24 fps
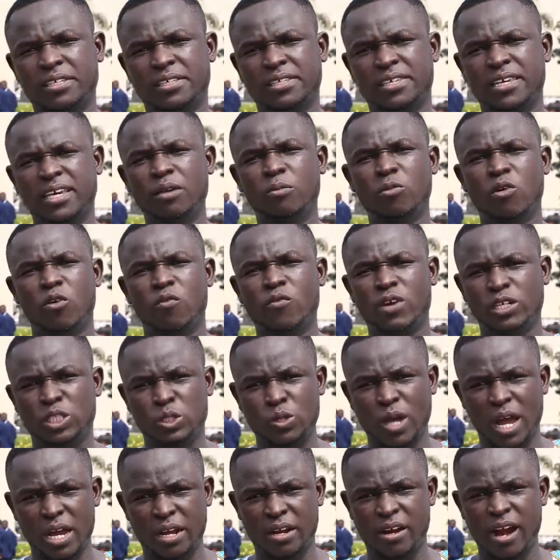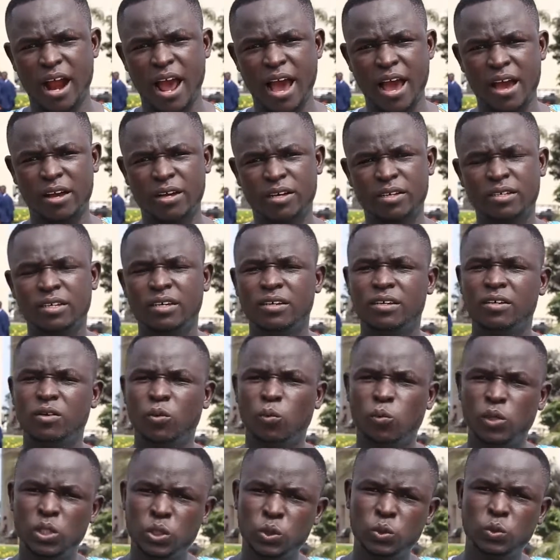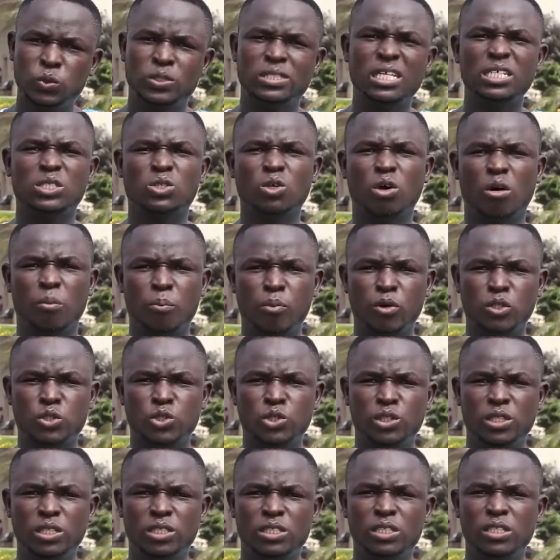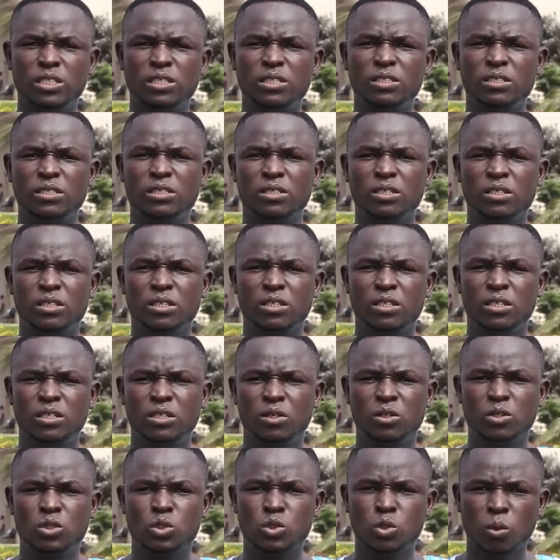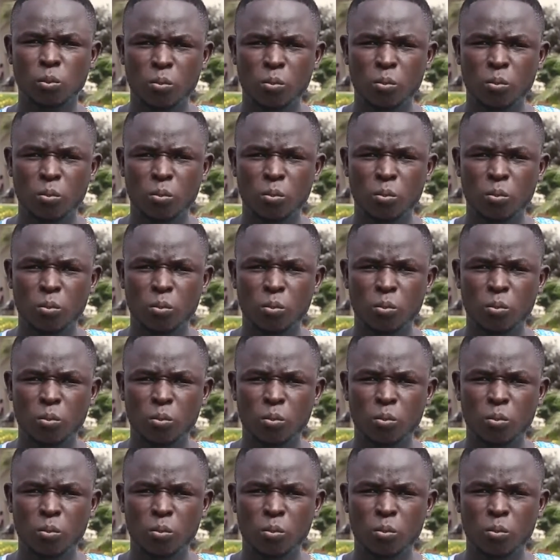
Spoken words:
came over to Accra, we used that opportunity to